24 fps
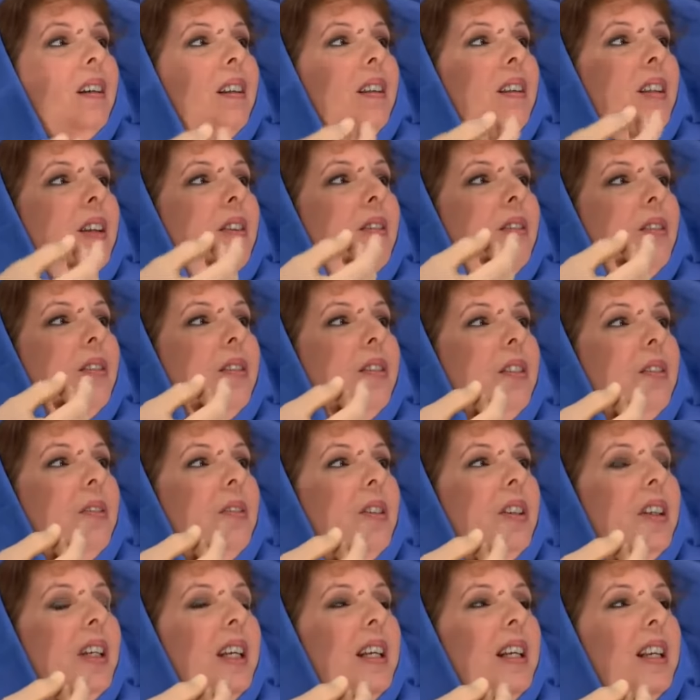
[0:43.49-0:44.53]
They're
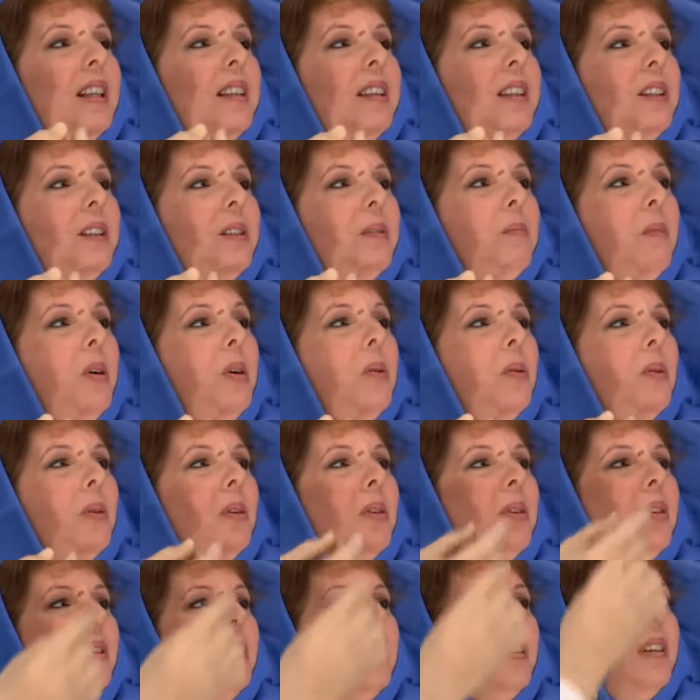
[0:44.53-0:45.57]
looking at this
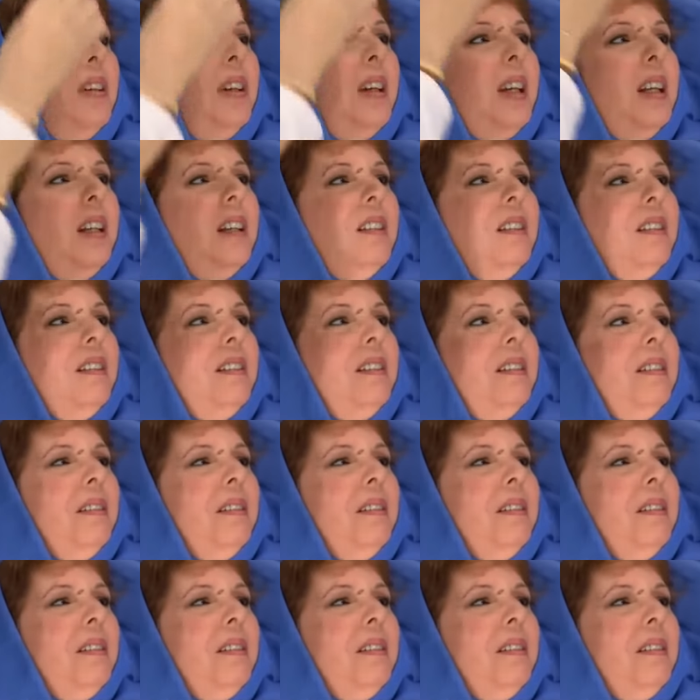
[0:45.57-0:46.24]
mole. And